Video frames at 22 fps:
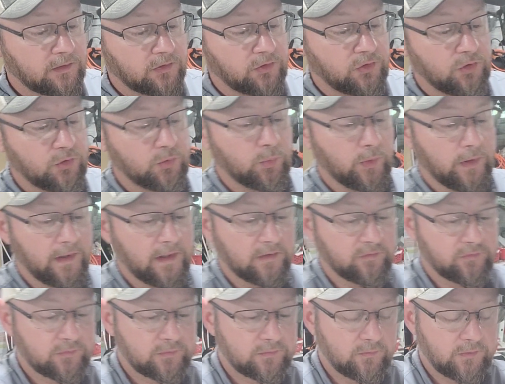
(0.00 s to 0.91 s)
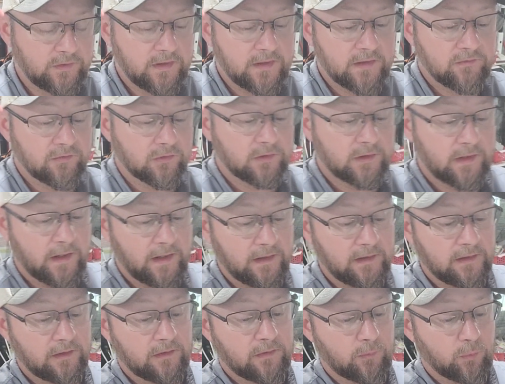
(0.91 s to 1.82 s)
UF, give or
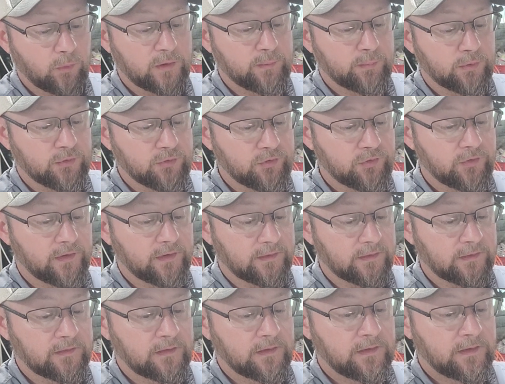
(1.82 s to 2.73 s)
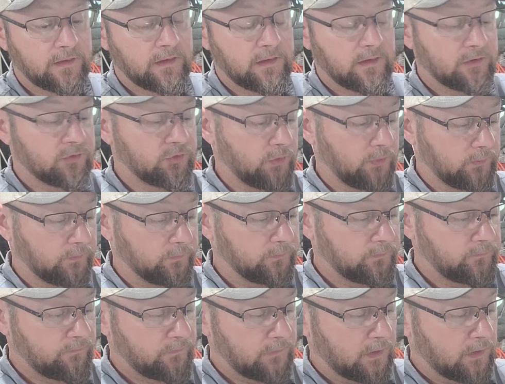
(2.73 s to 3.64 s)
take 3%. So,
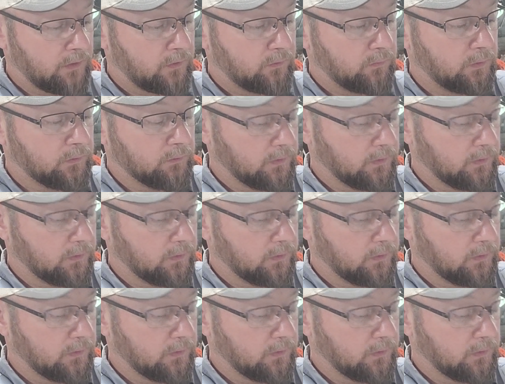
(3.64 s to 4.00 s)
what